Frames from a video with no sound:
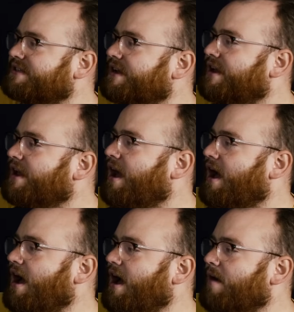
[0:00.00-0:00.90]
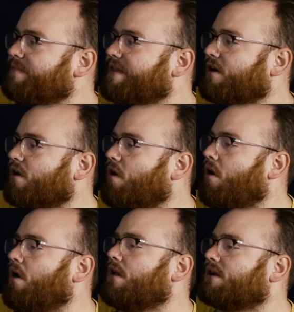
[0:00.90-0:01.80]
Yes. Um, they're
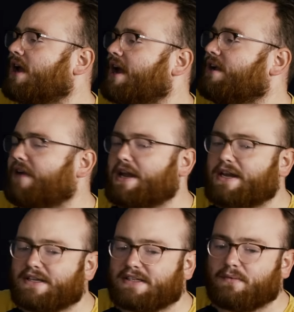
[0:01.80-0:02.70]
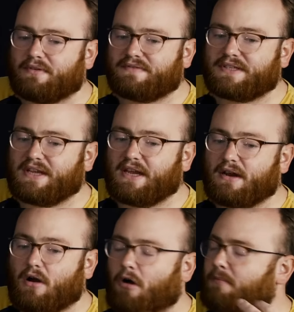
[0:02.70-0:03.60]
all kind of ideas that we've
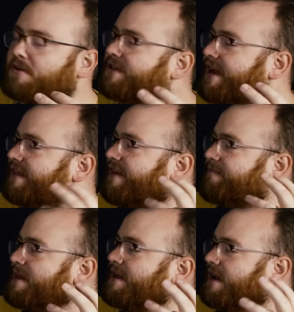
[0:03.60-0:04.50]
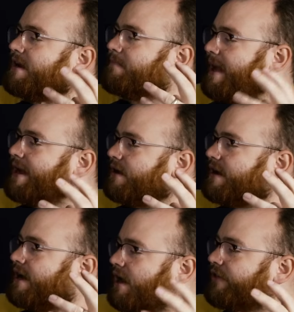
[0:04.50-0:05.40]
seen, almost like they've been done better
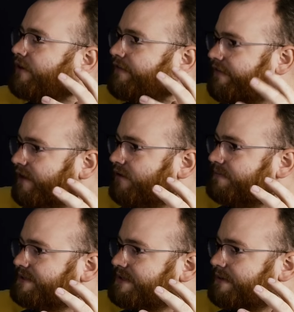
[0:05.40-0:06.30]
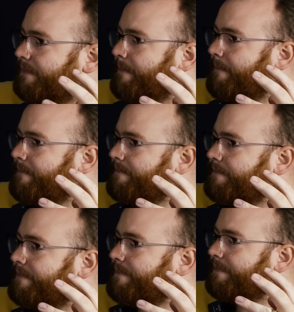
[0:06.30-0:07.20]
in other films.
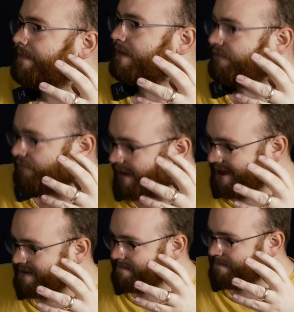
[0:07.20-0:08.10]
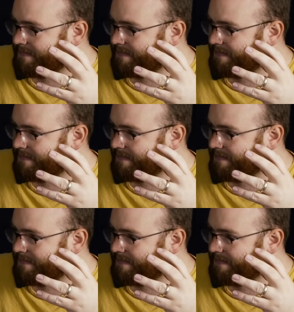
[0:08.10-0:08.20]
Because they have. Right.